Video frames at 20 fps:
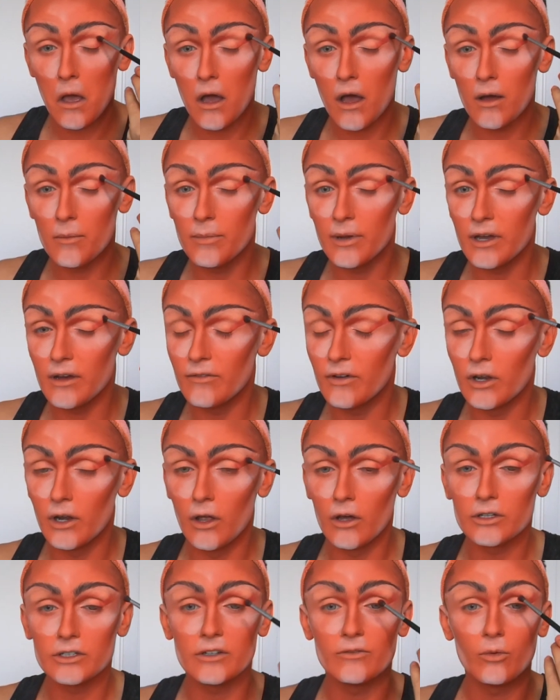a bit of a
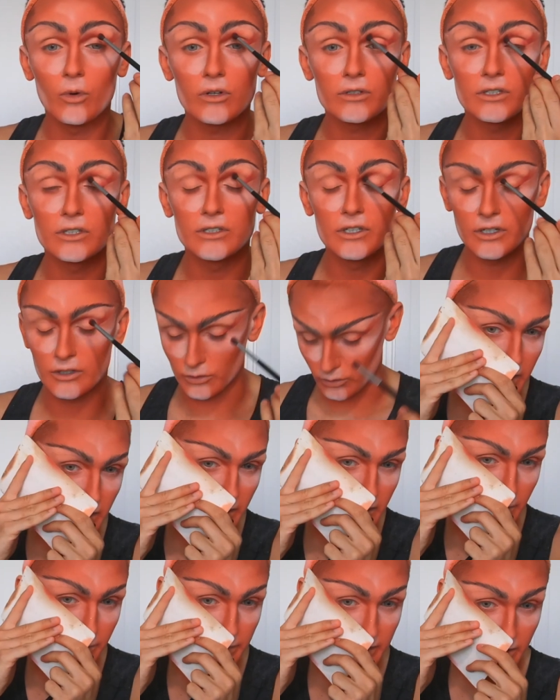loss of what to do. Like
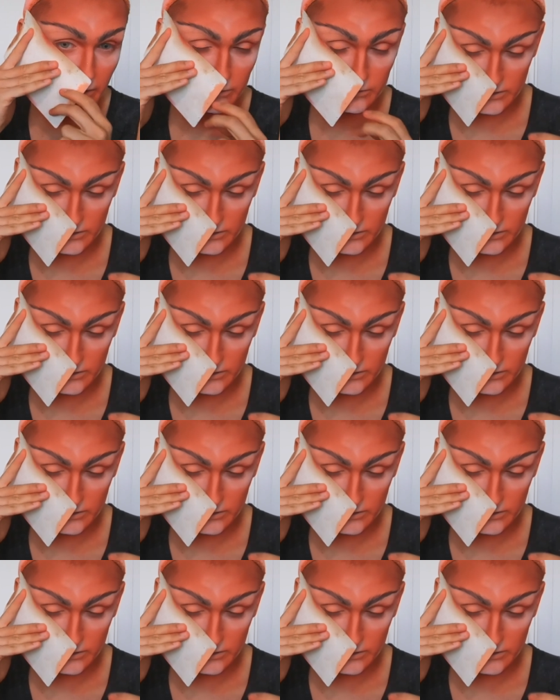a big old